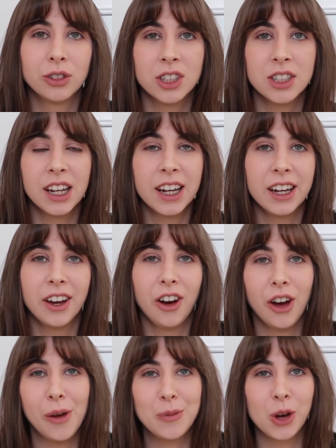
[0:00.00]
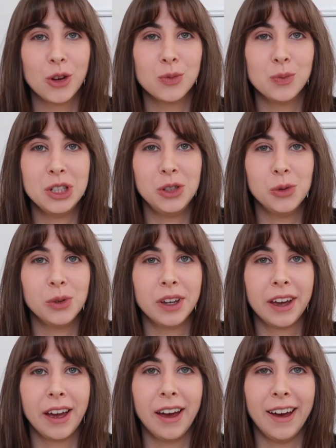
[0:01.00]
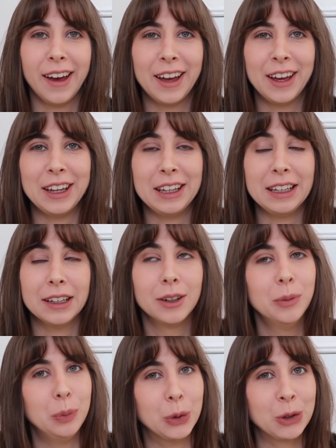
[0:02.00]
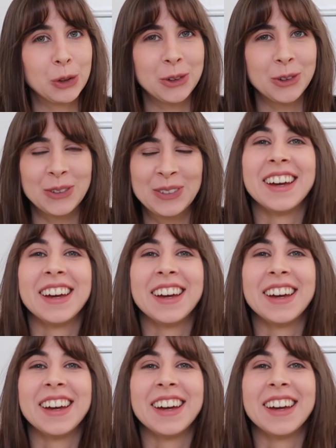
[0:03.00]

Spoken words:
Today I'm going to be doing a book haul.